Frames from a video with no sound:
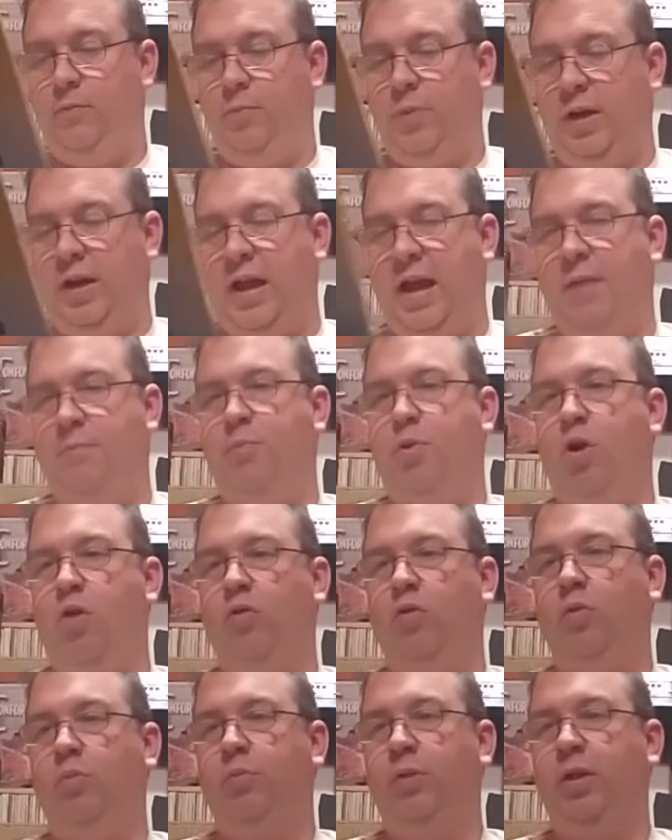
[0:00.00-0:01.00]
it had
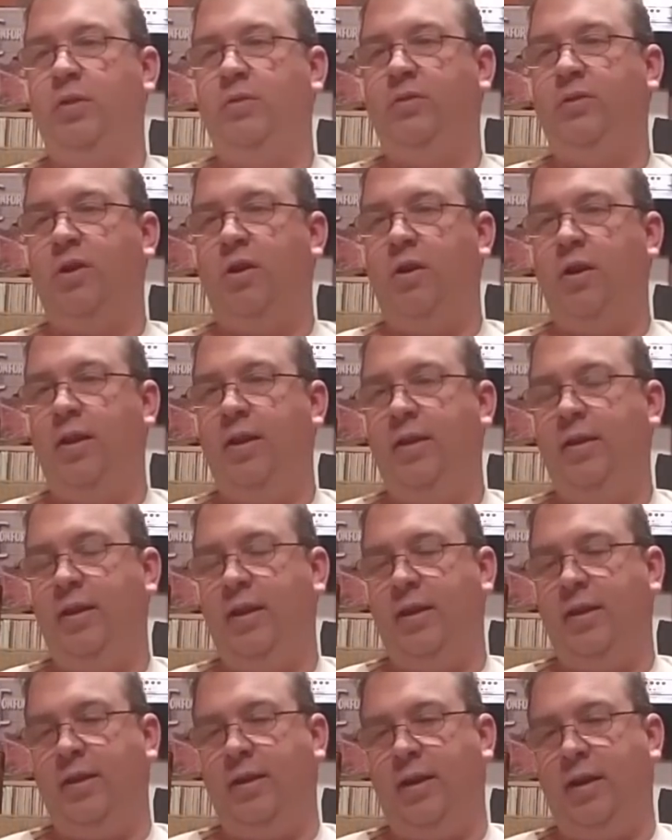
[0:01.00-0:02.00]
Ballroom Blitz on it,
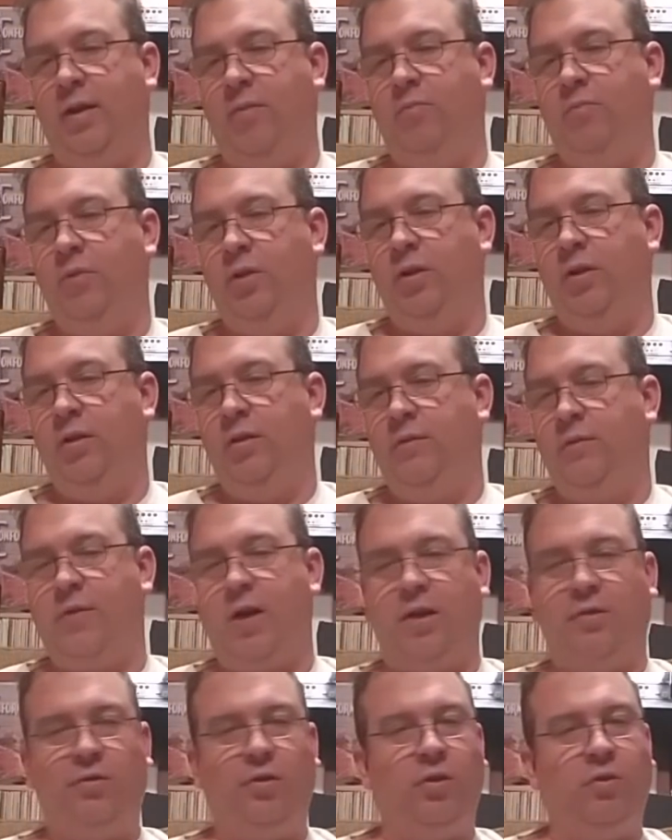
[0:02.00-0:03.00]
and
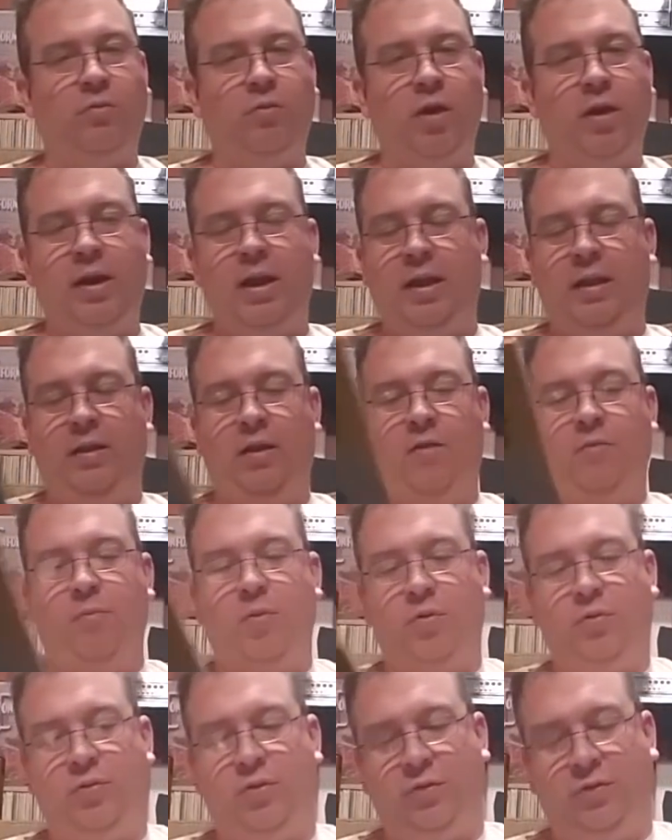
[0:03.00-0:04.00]
Fox on the Run. I love
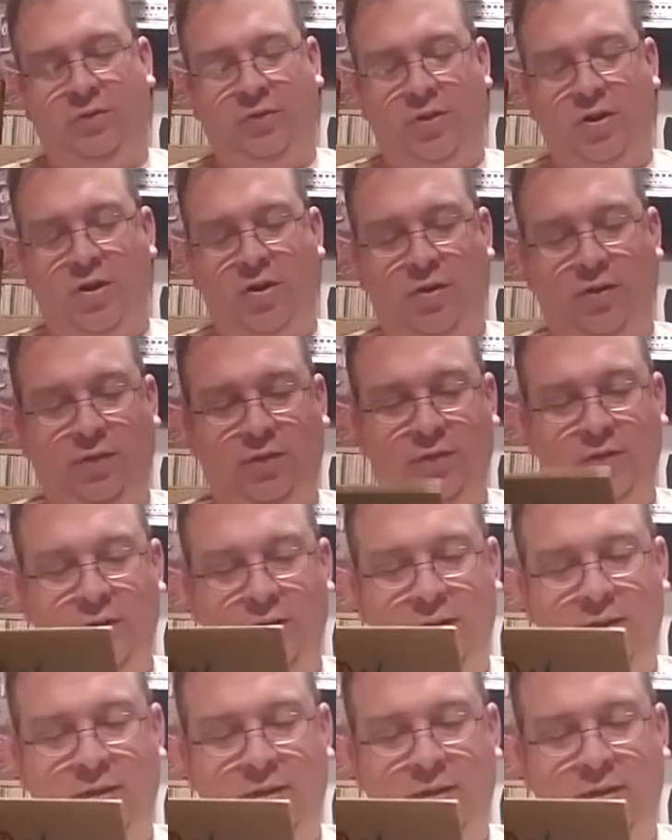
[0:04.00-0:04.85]
both those songs.